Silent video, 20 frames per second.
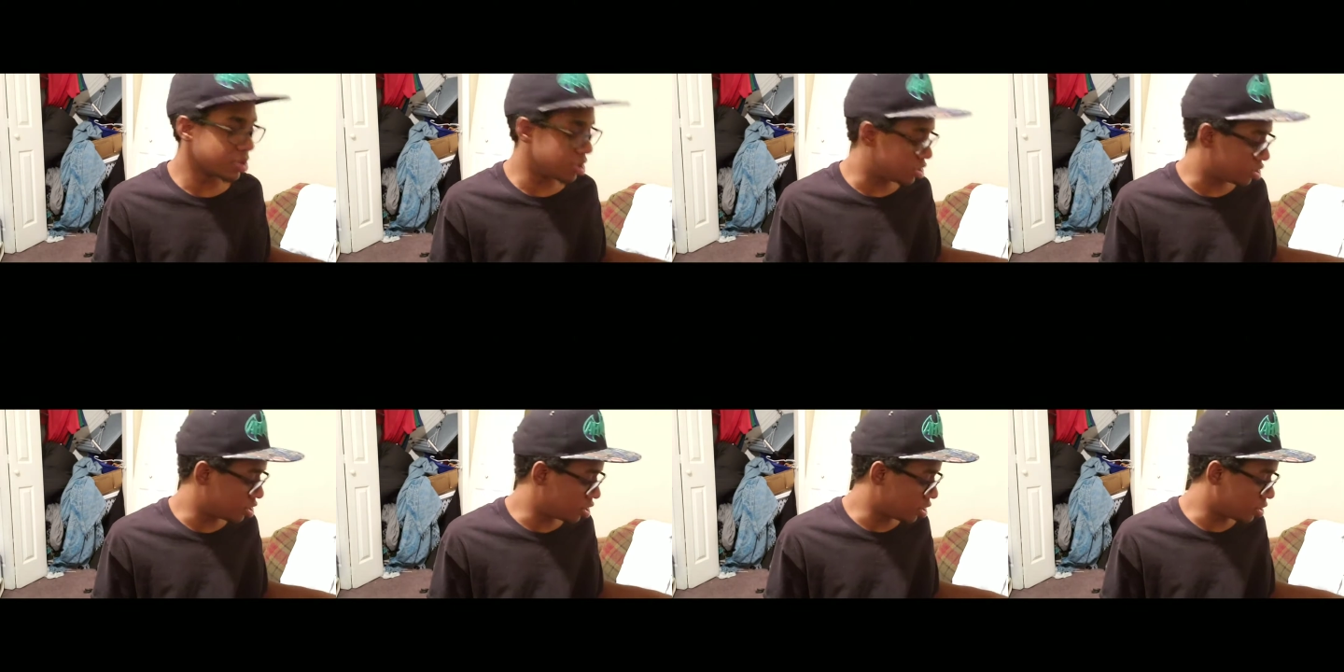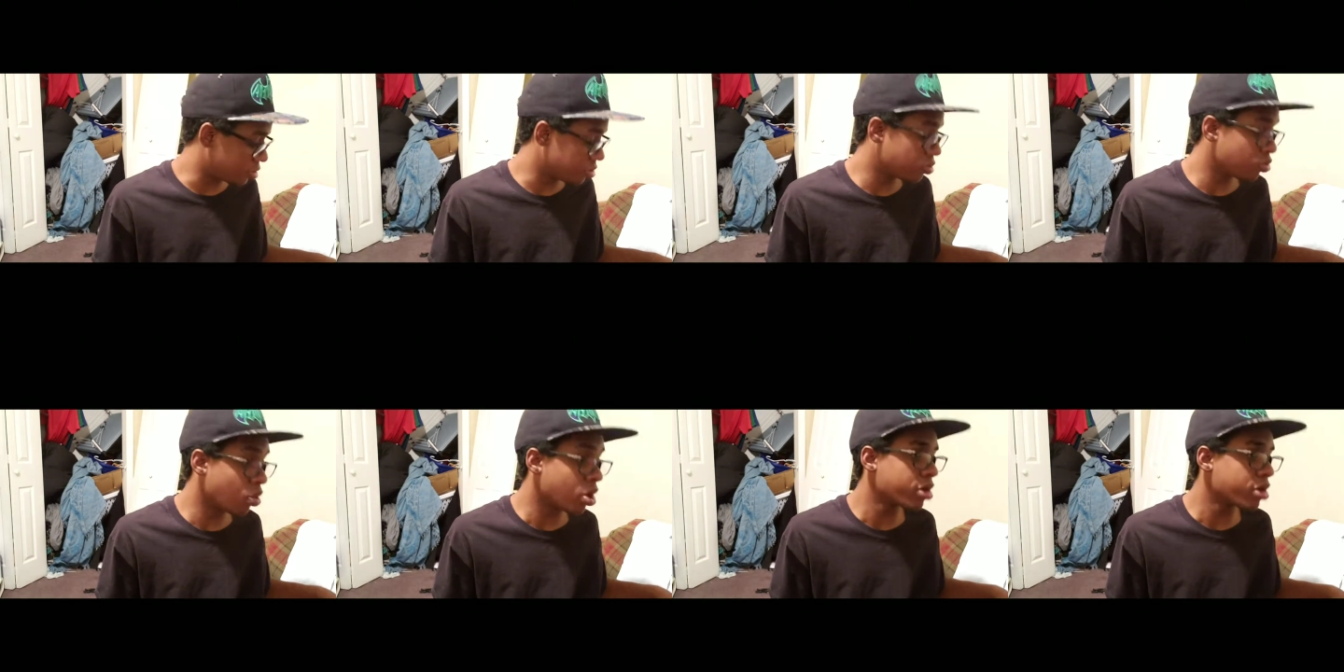Cause you know,
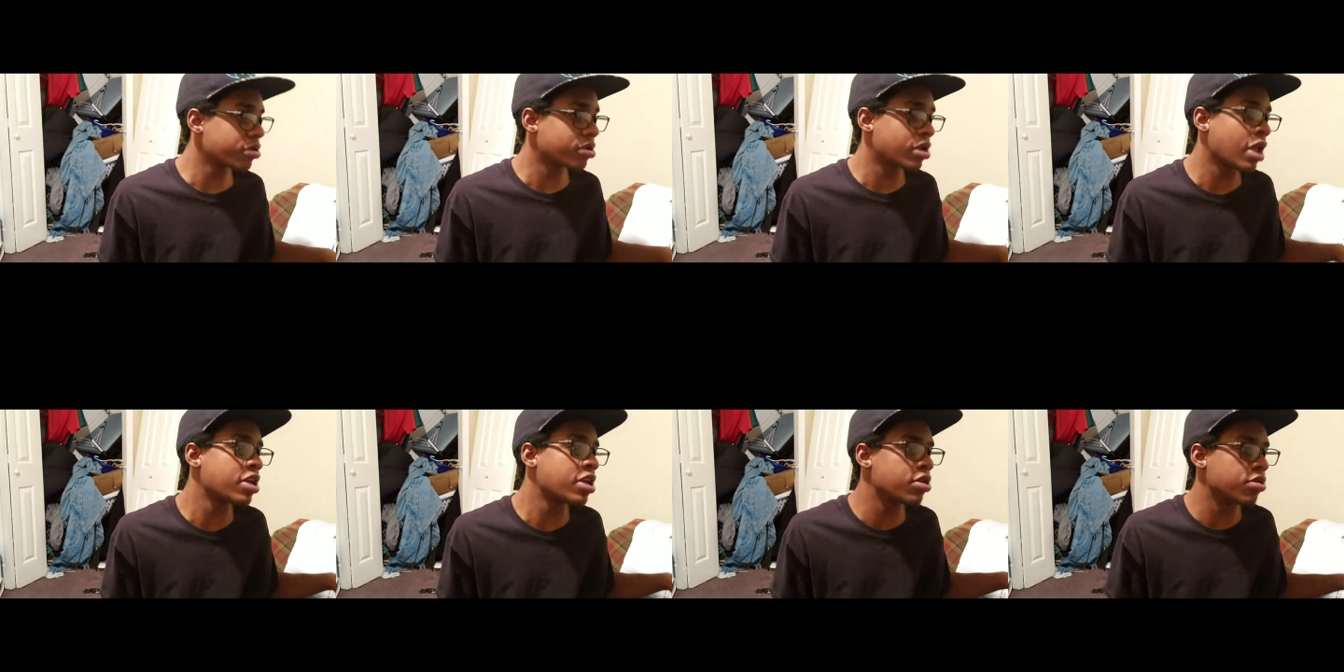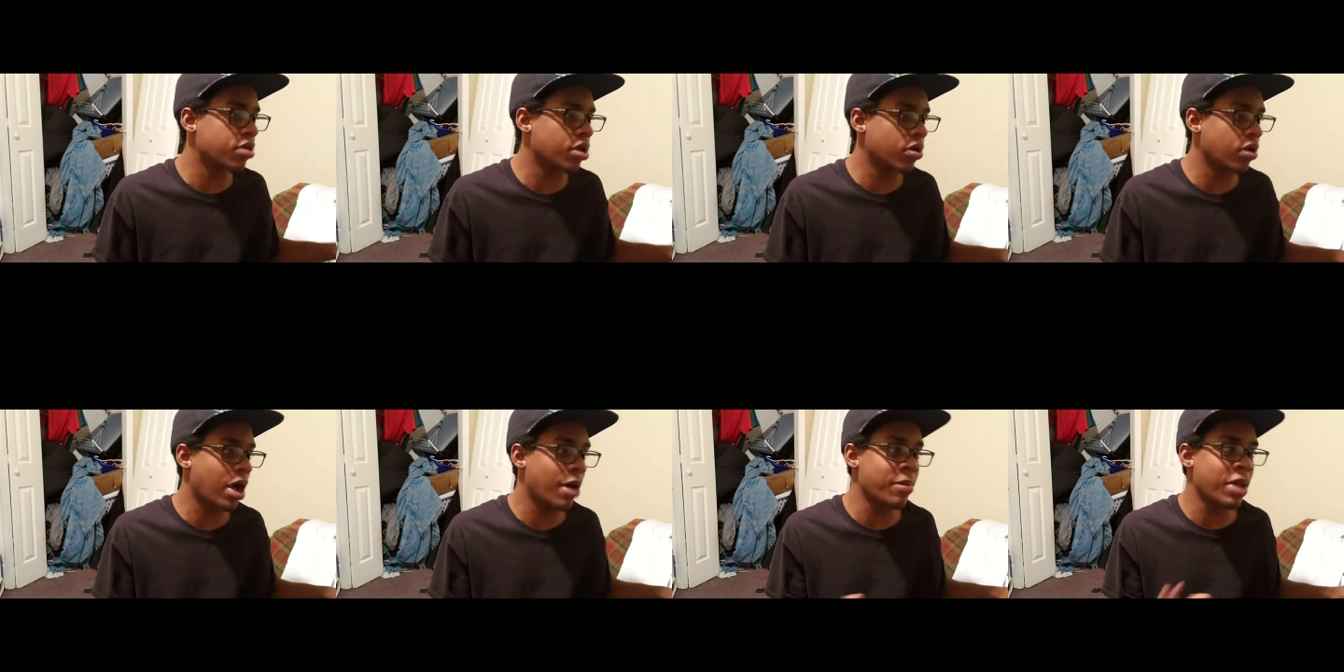one thank you
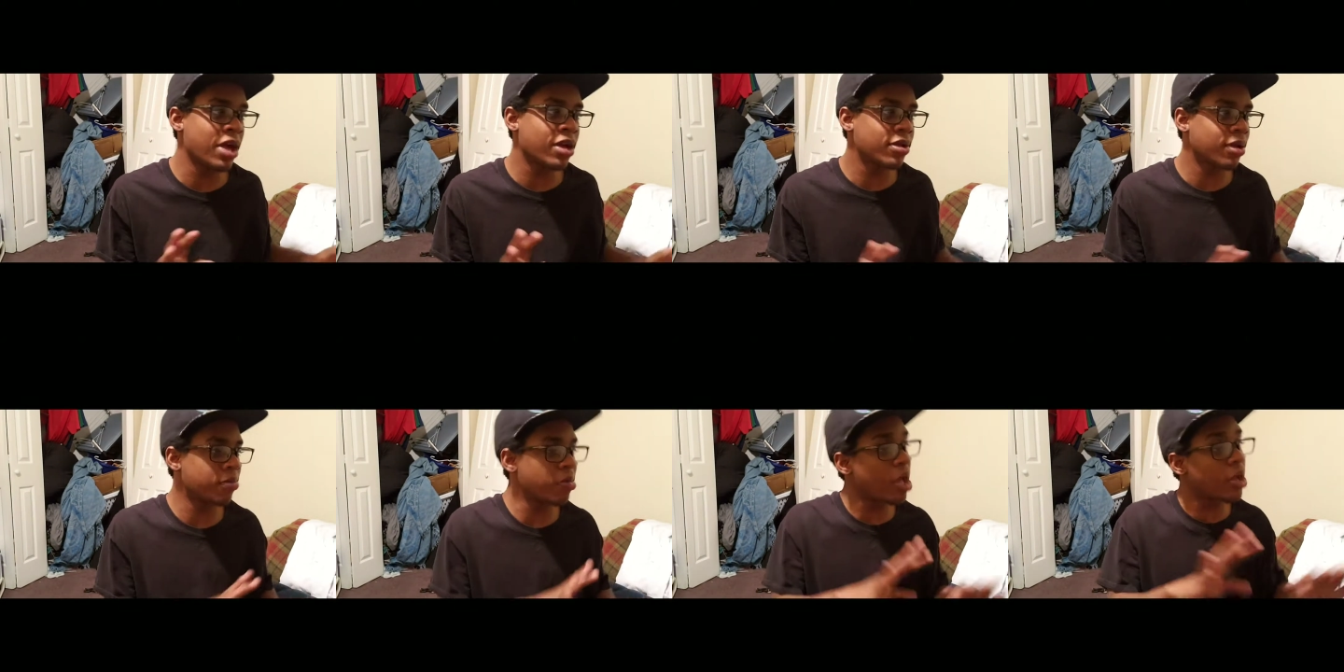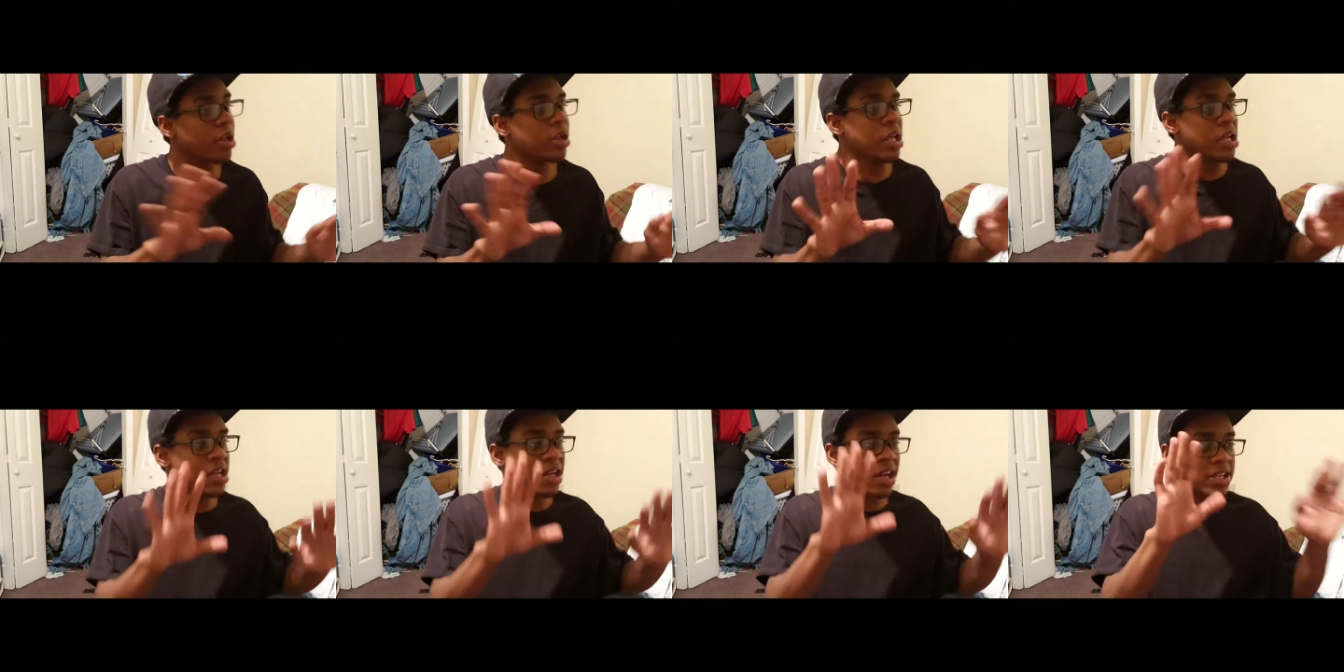though. I'm not, I'm not,
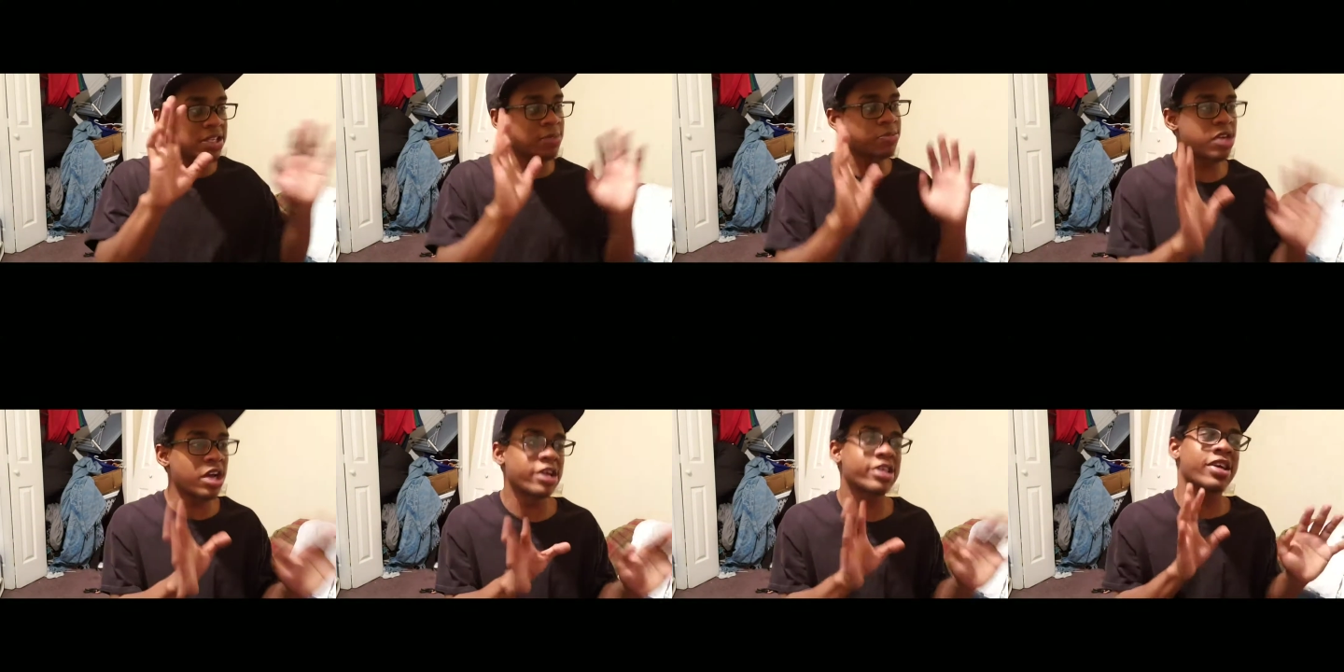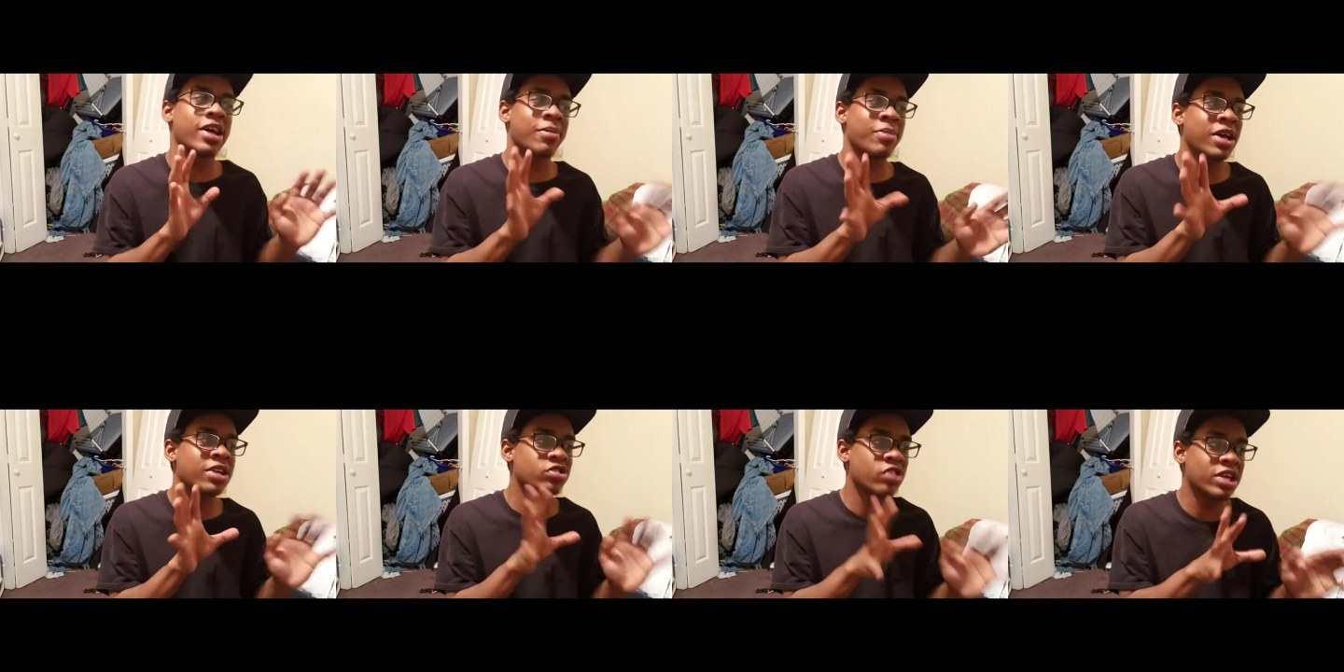cause I'm trying to, I'm
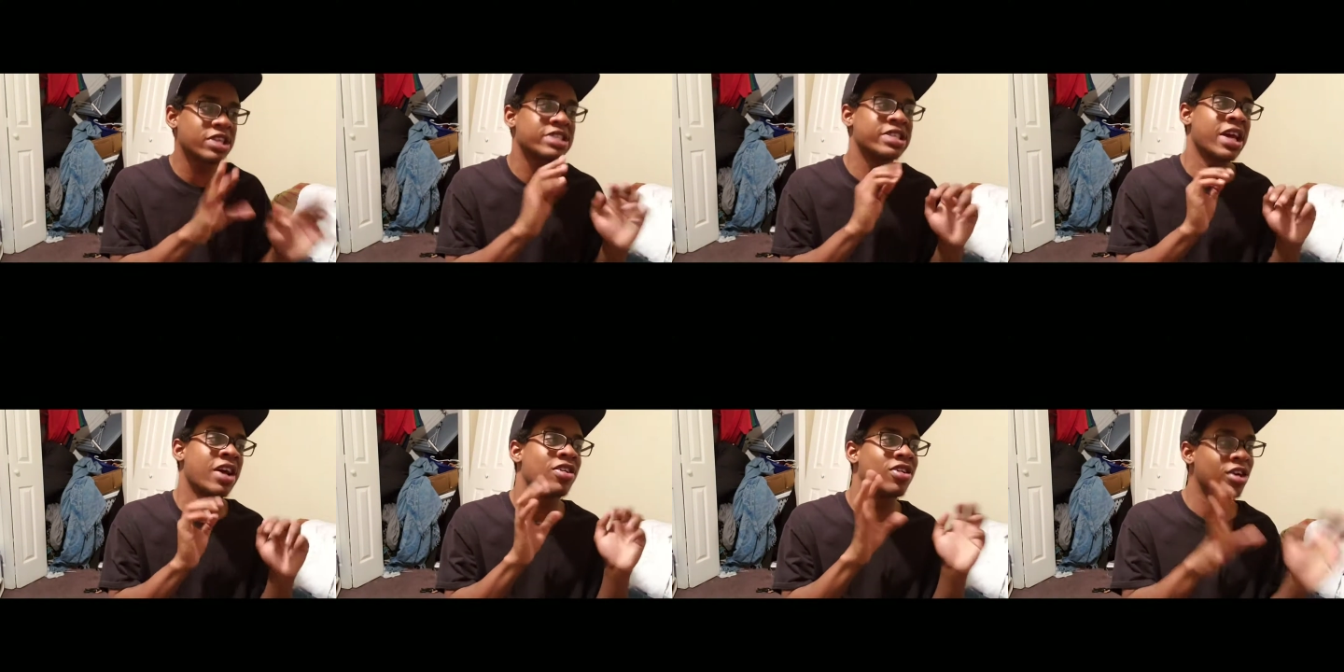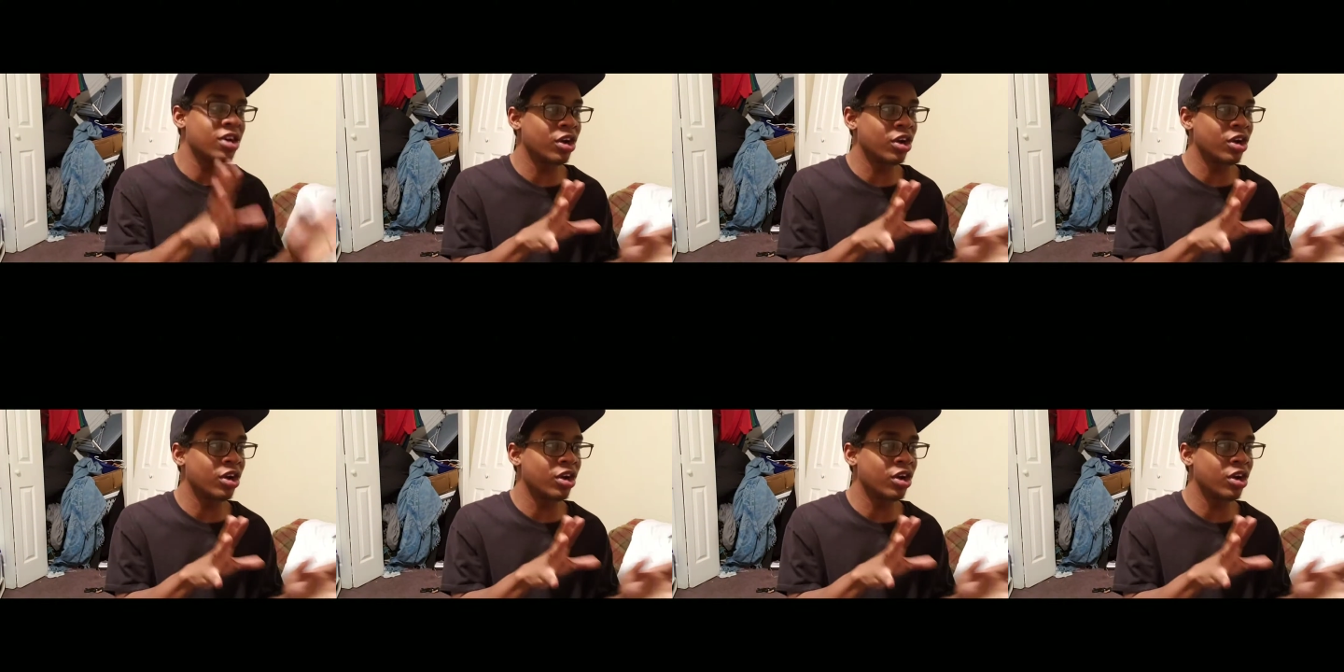not trying to sound